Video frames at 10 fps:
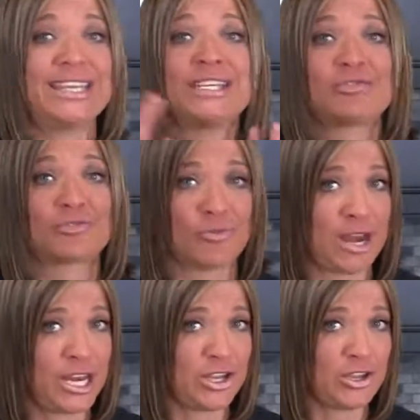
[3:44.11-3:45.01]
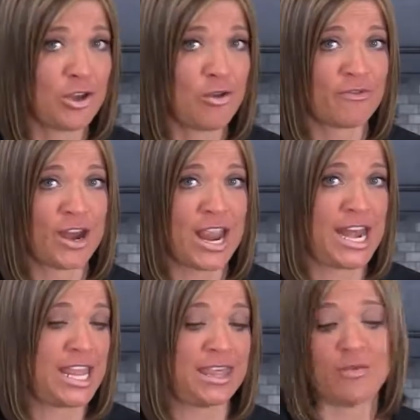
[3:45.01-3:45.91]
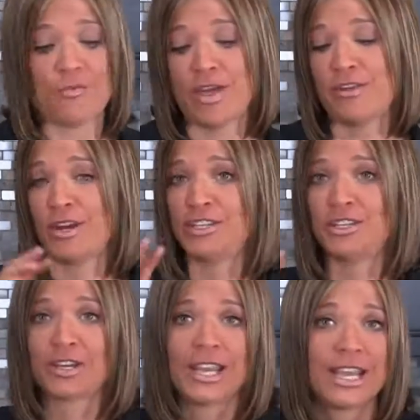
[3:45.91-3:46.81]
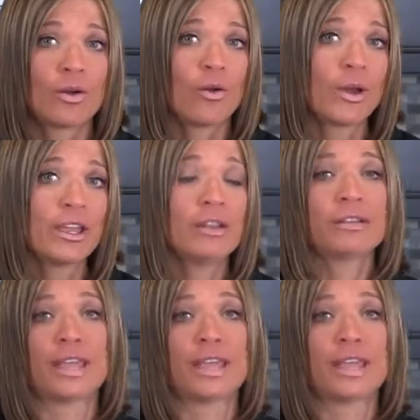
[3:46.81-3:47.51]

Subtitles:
and it is ready to go for anything, whether it's your can of oil,